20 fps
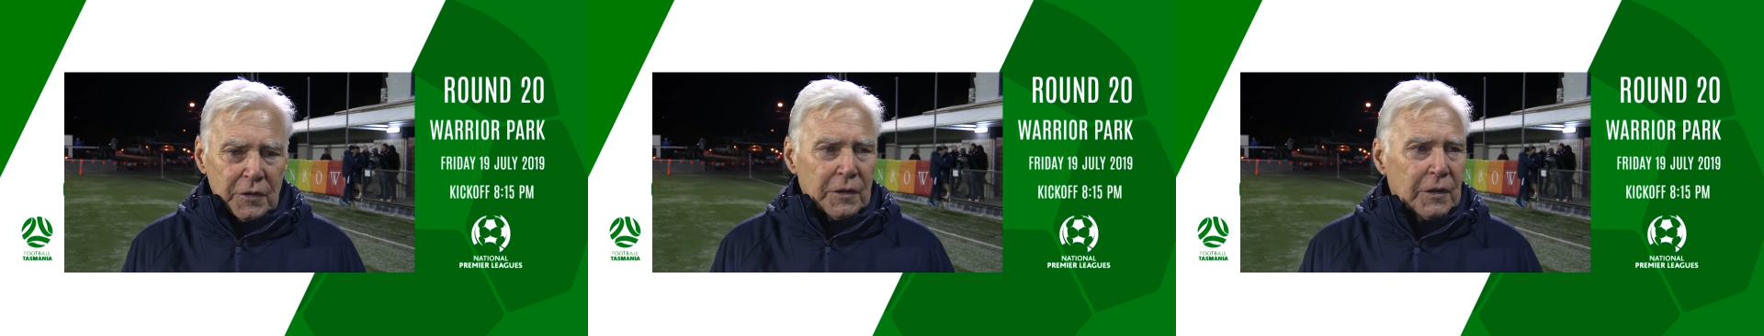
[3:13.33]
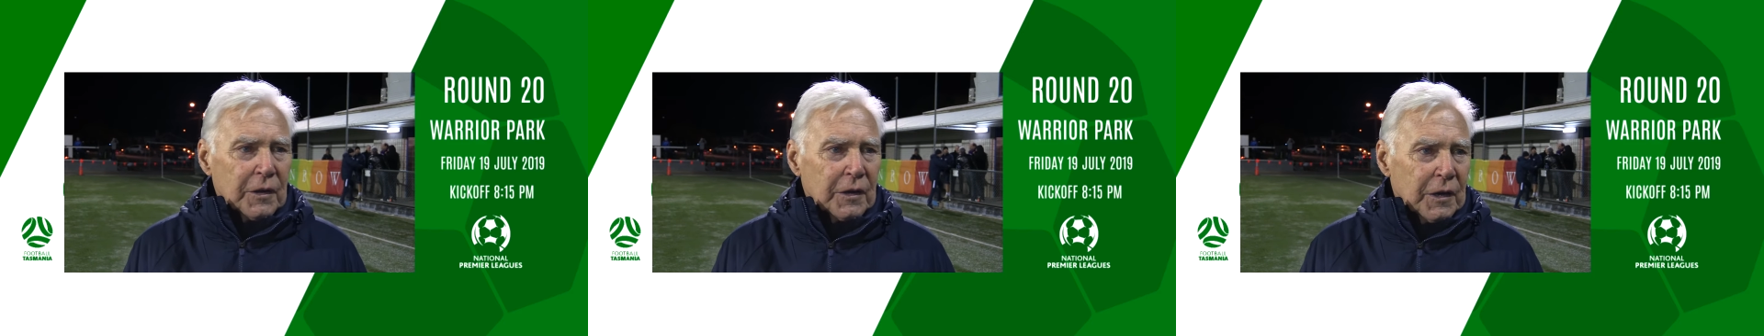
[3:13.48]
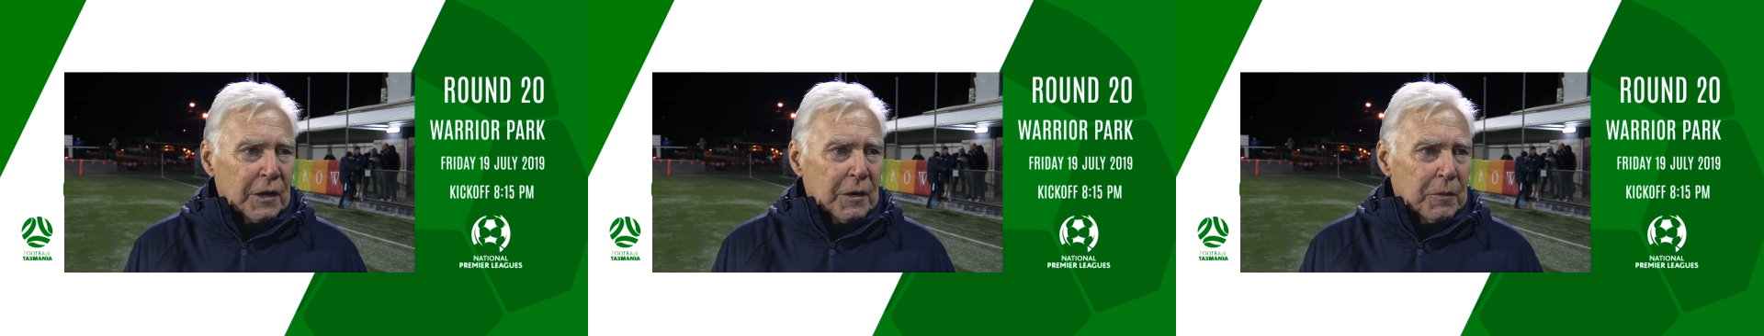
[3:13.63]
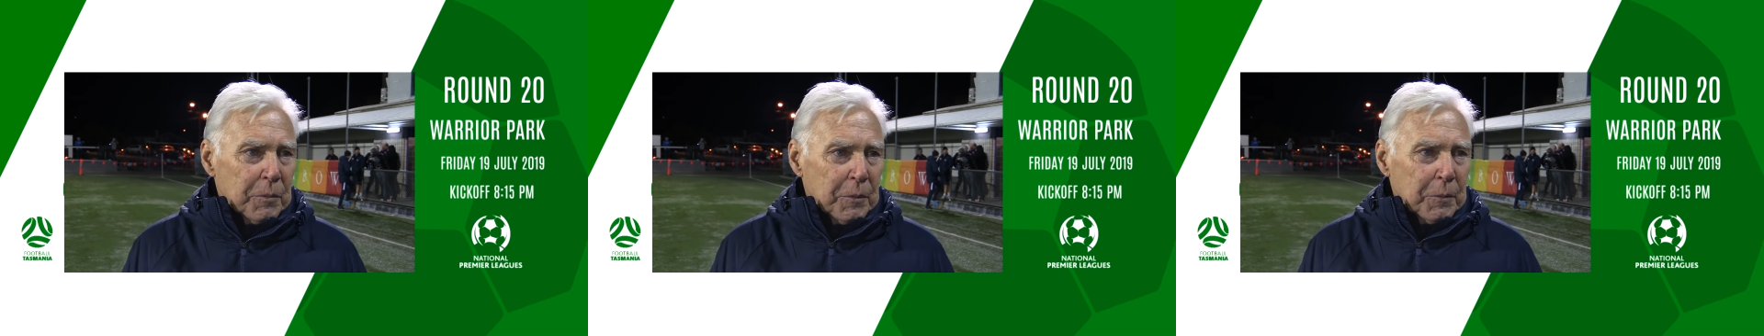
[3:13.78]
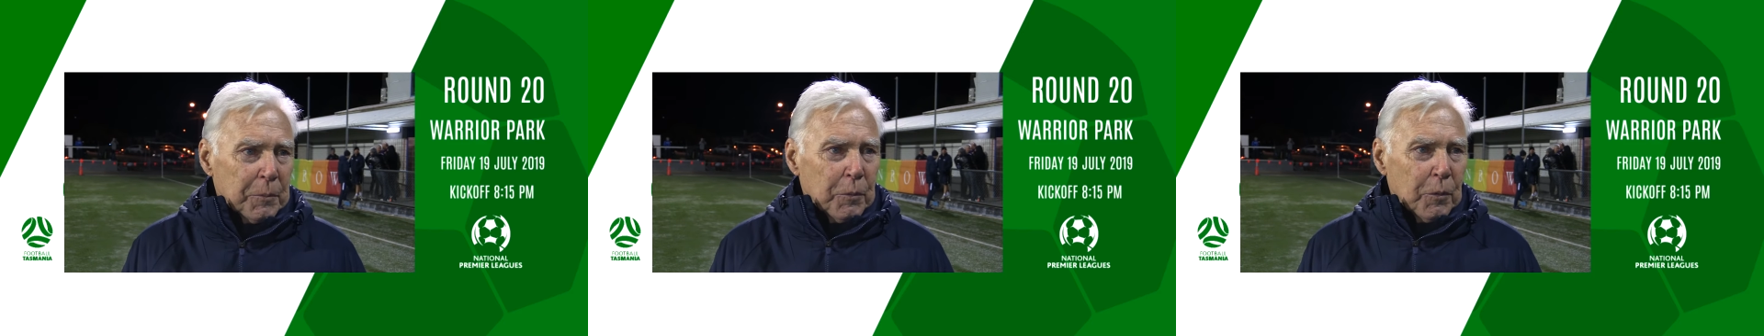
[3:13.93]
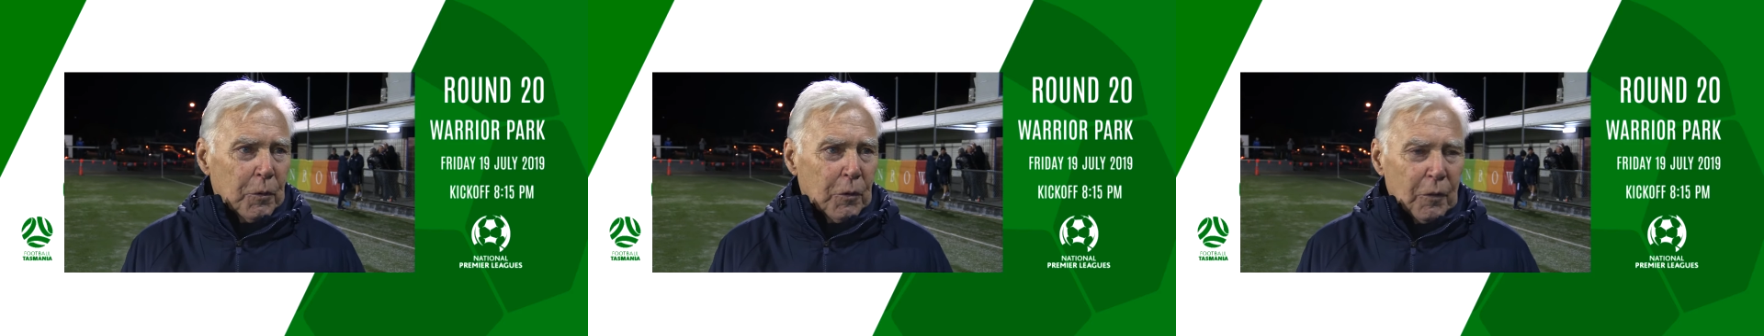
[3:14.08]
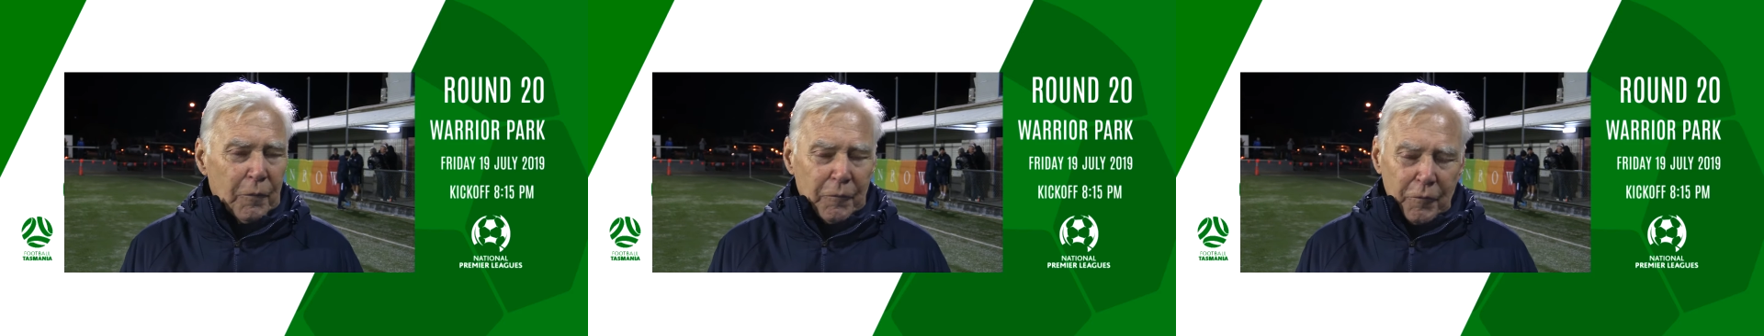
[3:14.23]
and the keeper
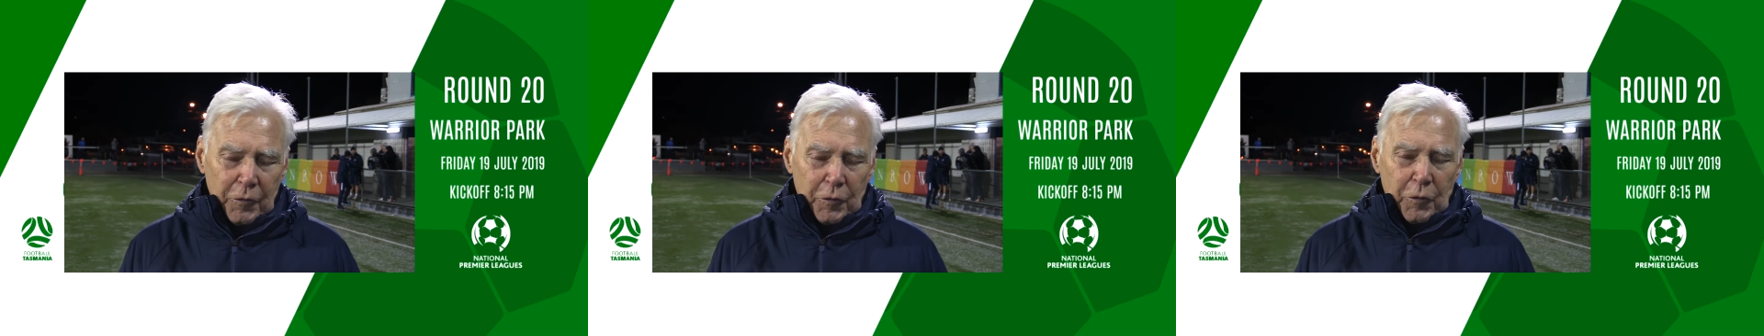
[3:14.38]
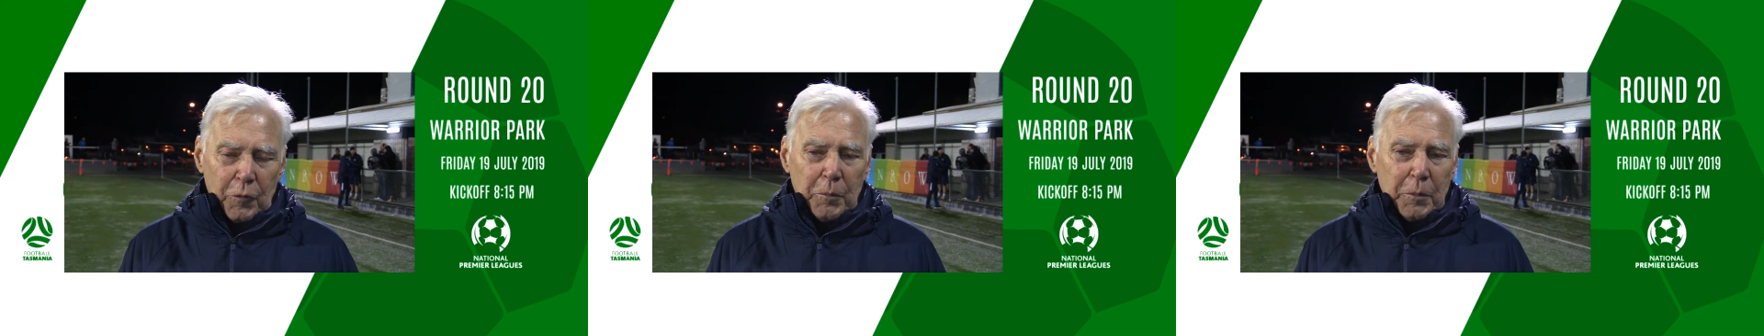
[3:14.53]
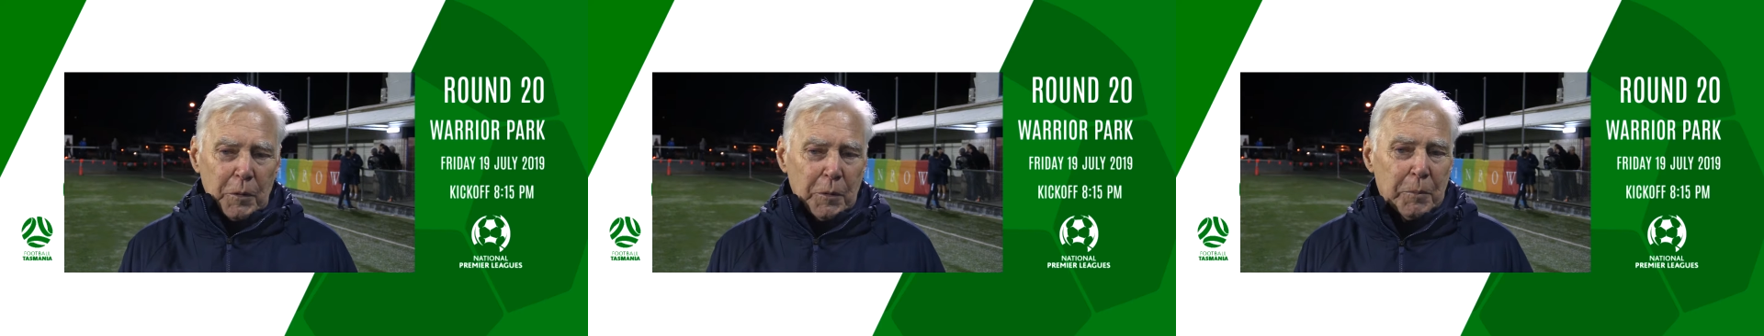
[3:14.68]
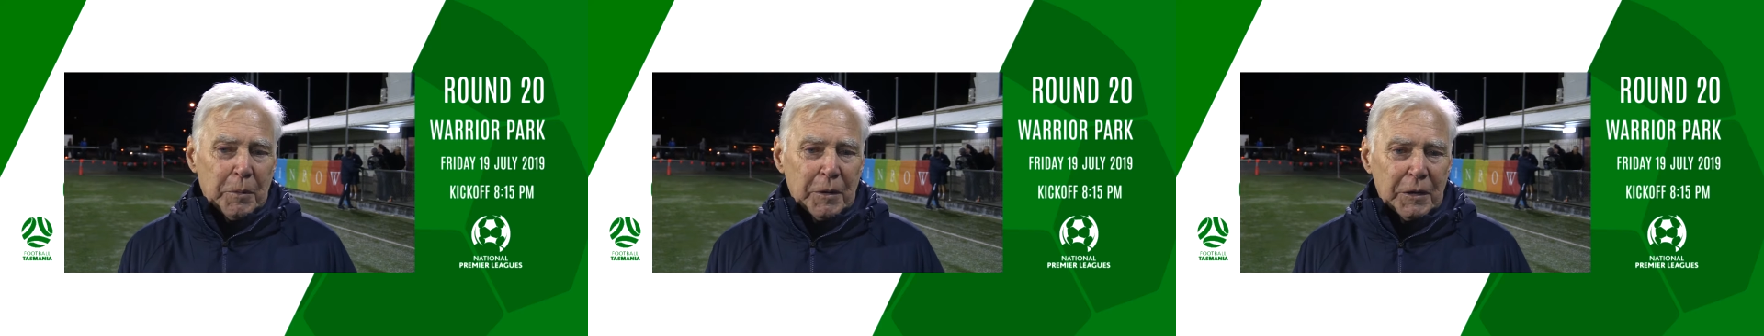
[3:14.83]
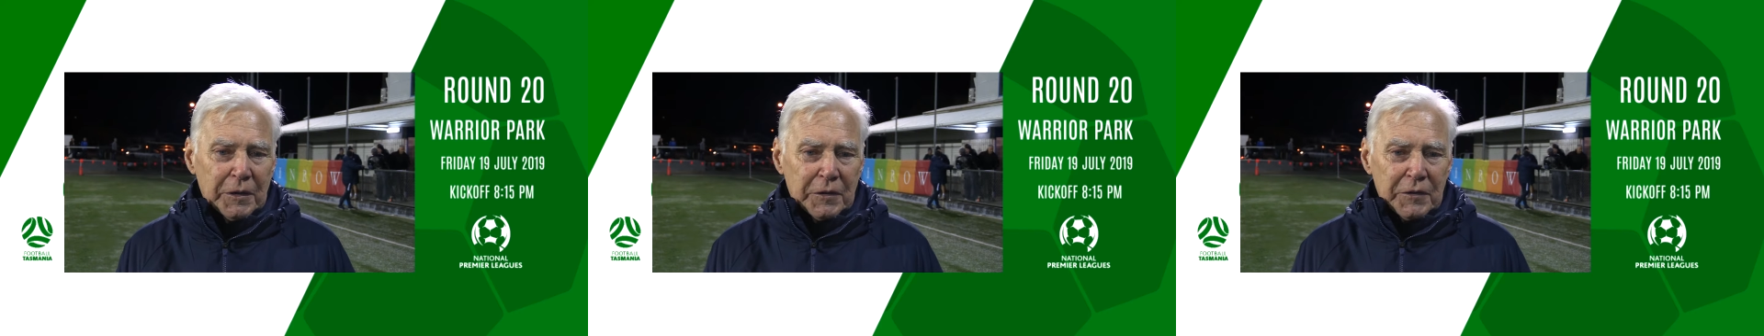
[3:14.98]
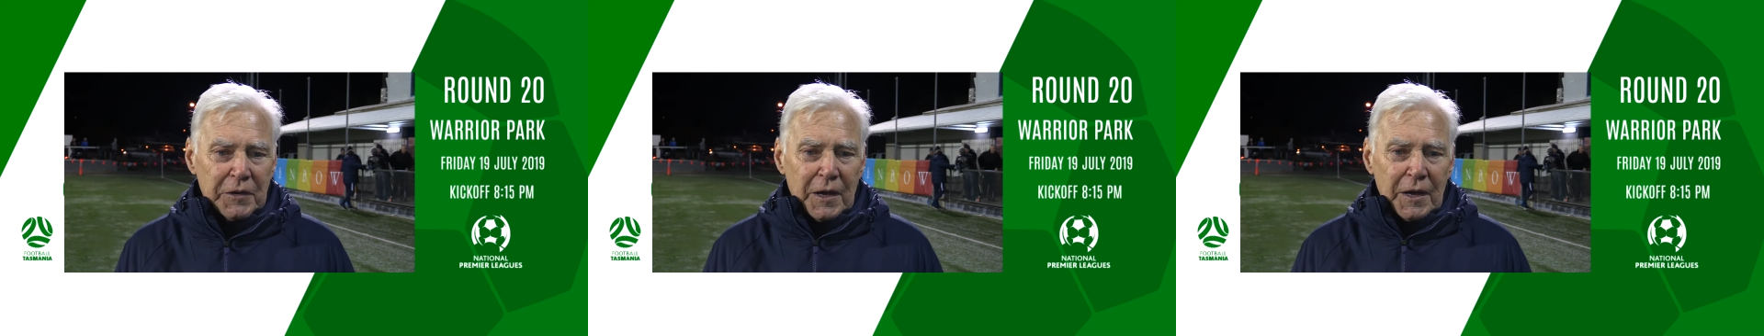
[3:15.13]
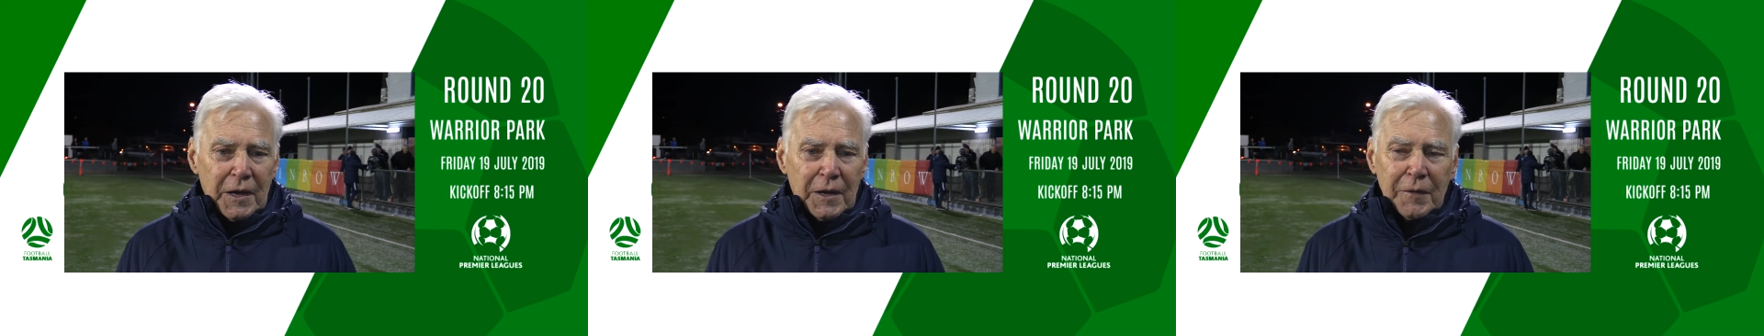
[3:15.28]
pulled off a couple of big
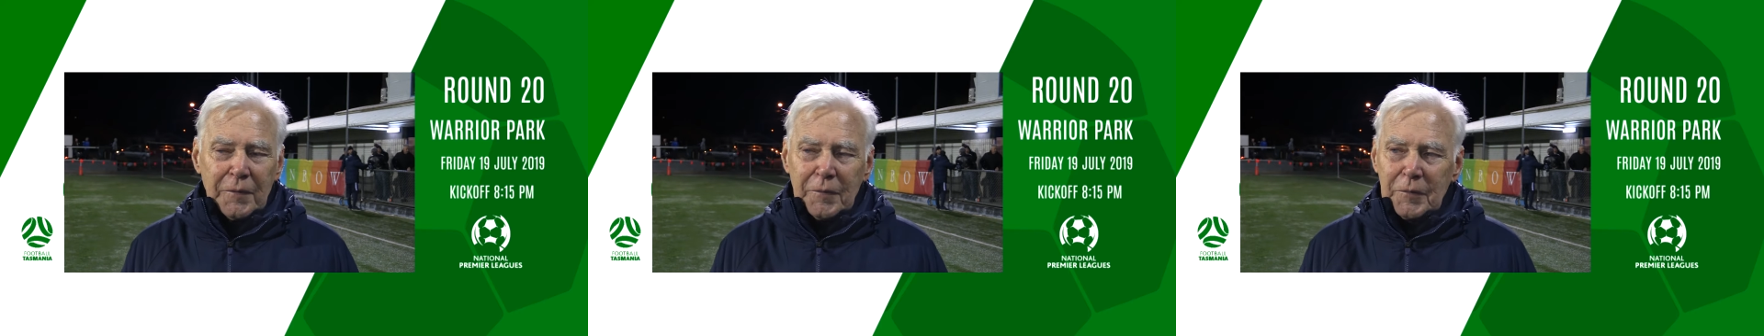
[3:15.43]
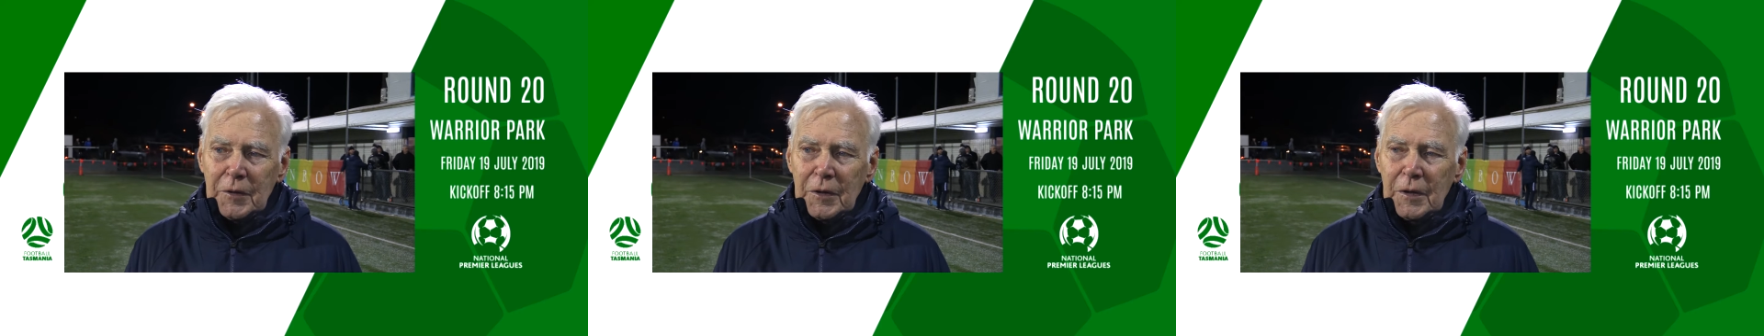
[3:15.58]
saves.